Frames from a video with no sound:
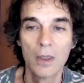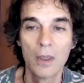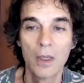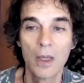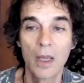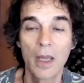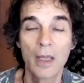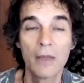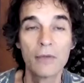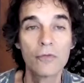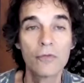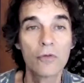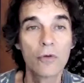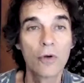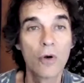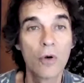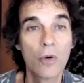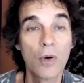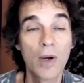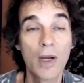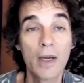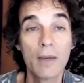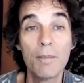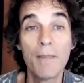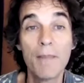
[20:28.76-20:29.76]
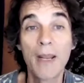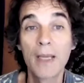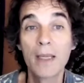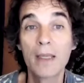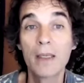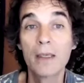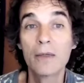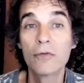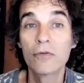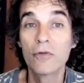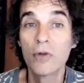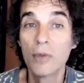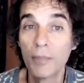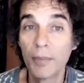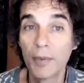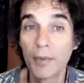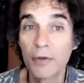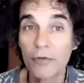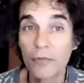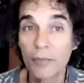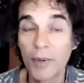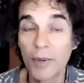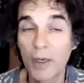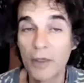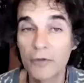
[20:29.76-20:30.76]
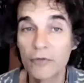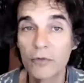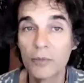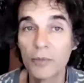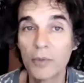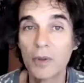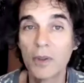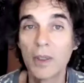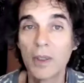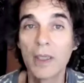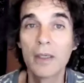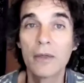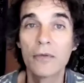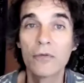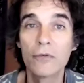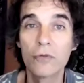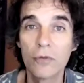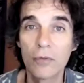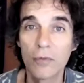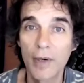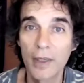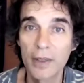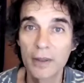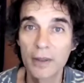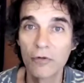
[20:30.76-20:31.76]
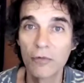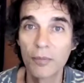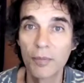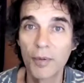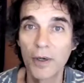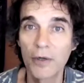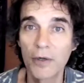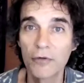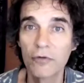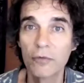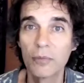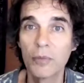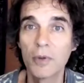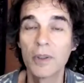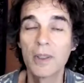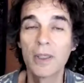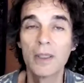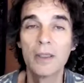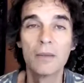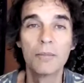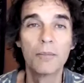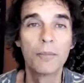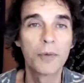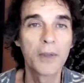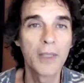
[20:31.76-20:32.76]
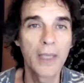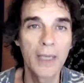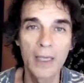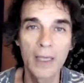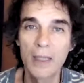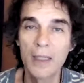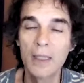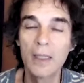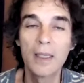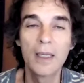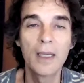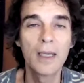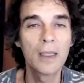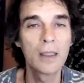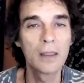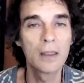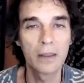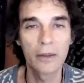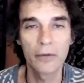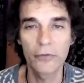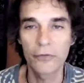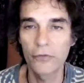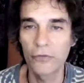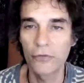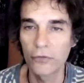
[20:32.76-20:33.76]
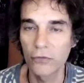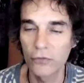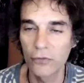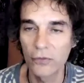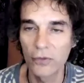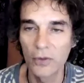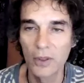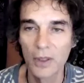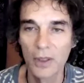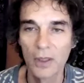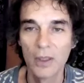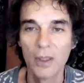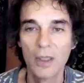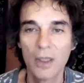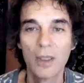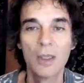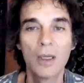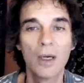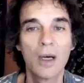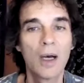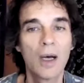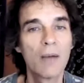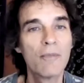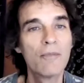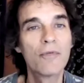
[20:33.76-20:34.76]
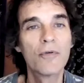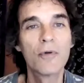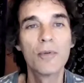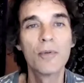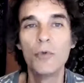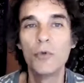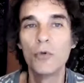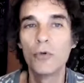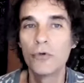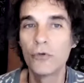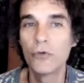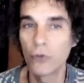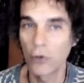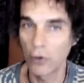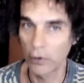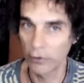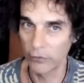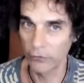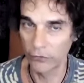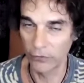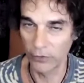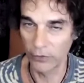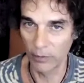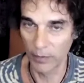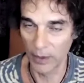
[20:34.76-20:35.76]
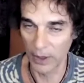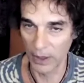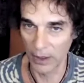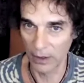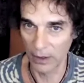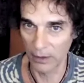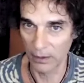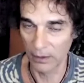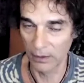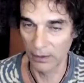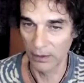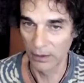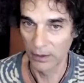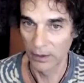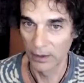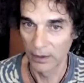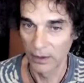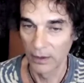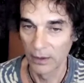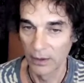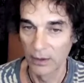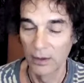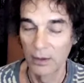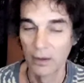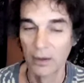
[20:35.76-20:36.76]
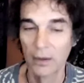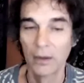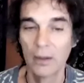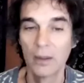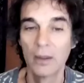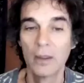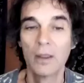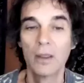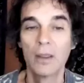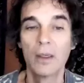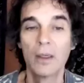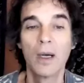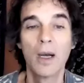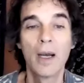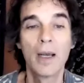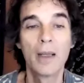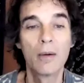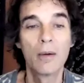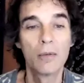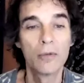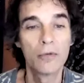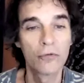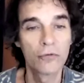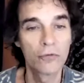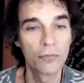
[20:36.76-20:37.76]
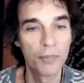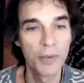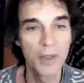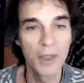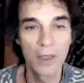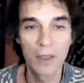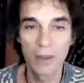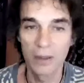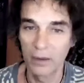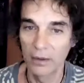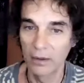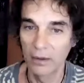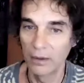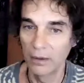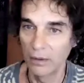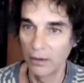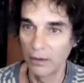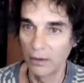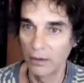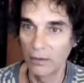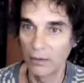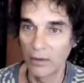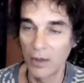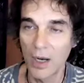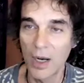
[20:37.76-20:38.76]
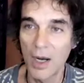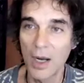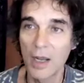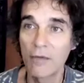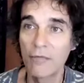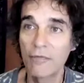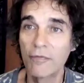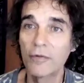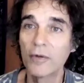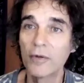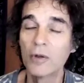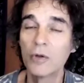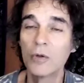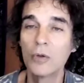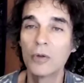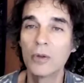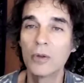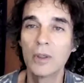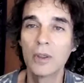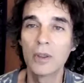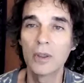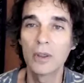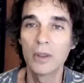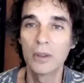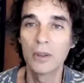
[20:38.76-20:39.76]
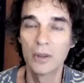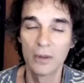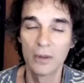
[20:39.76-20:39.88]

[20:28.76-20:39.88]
And so I make it as simple as possible and as direct as possible in plain English. I'm from New Jersey, man. I don't speak, highfalutin,